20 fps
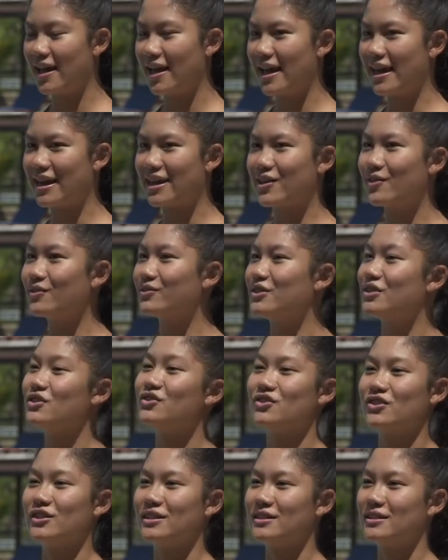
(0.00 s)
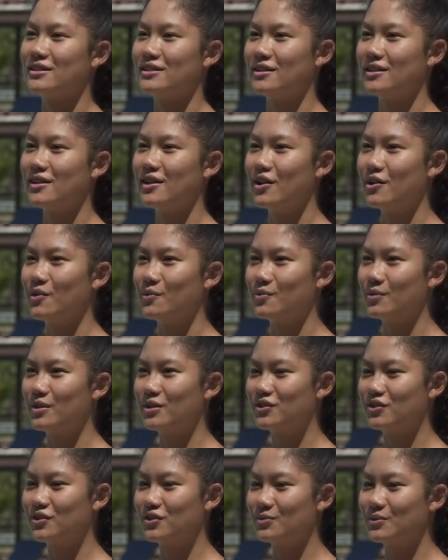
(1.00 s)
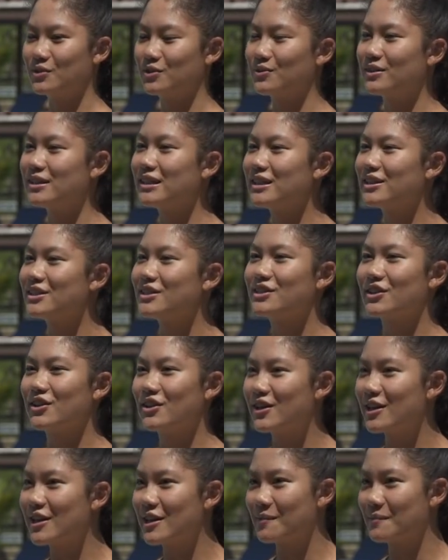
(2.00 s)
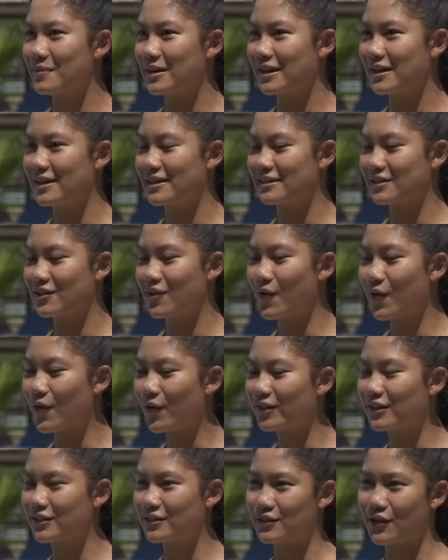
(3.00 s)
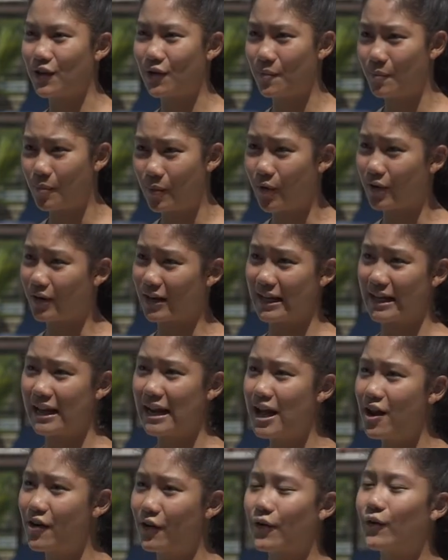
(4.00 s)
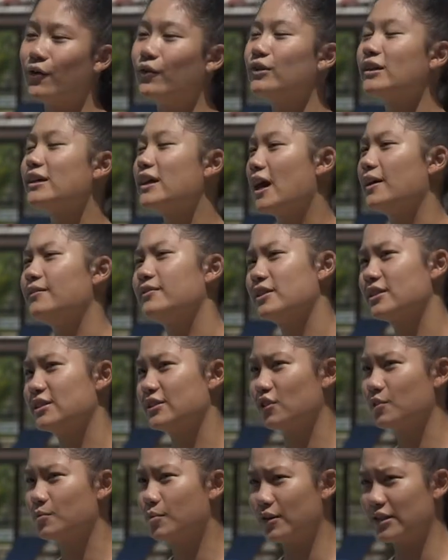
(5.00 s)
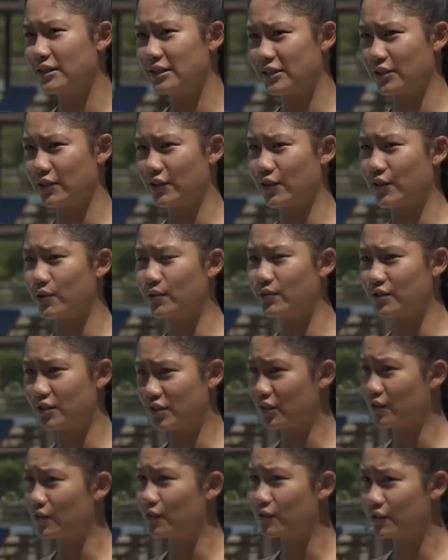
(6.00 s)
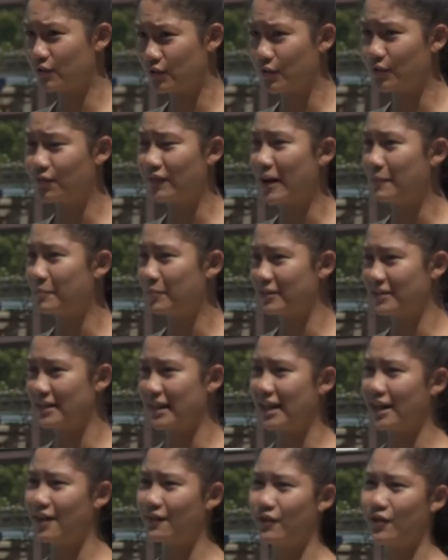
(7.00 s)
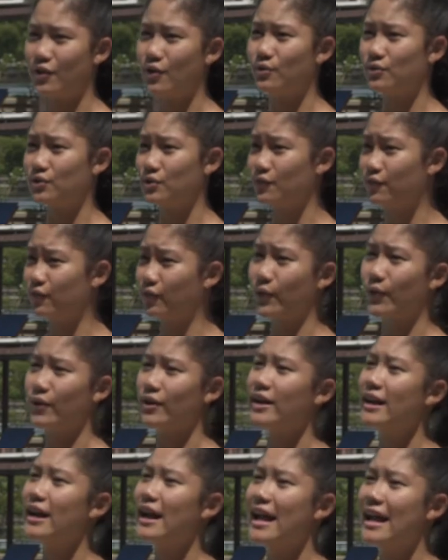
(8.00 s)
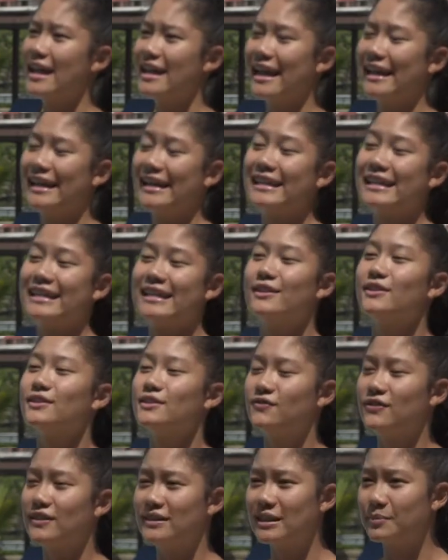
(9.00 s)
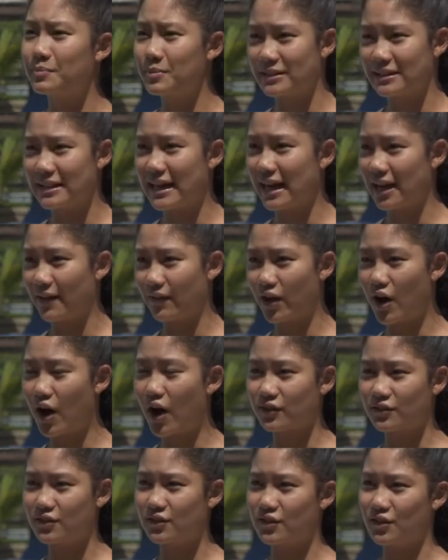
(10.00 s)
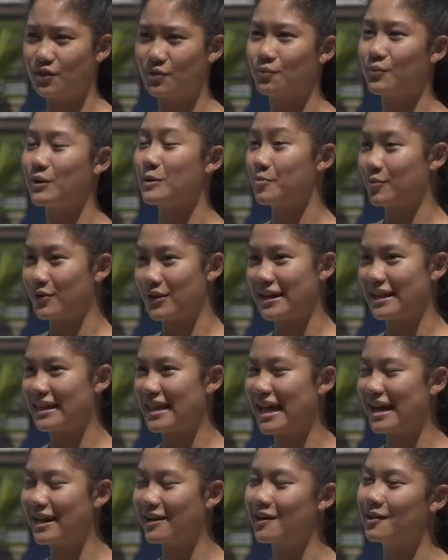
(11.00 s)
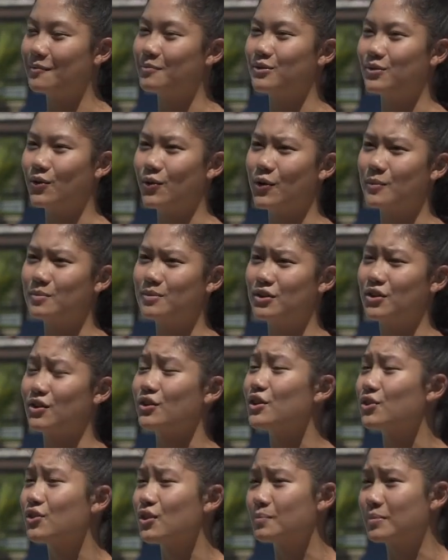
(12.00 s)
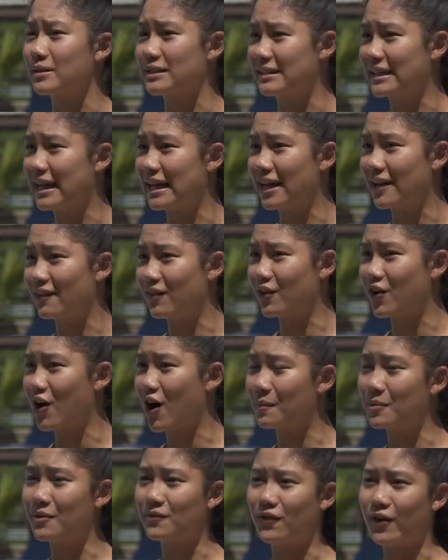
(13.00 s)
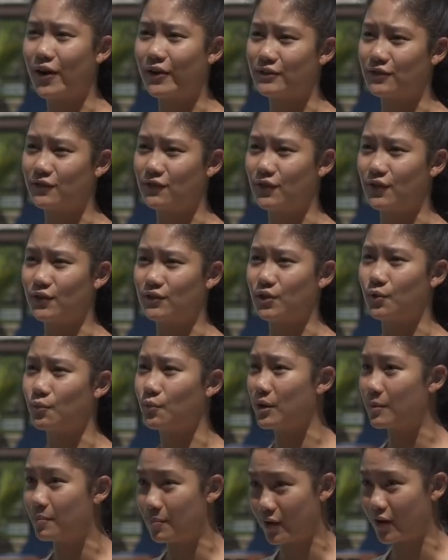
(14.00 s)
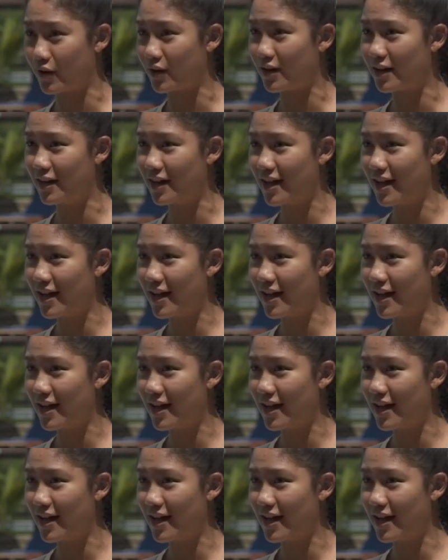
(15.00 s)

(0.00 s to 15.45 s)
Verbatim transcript: a huge interest, which was really concerning because coral is so important. Coral only covers 0.0025% of the ocean floor, yet it yields 50% of the oxygen we breathe, and it absorbs 33% of the carbon fossil fuels we burn.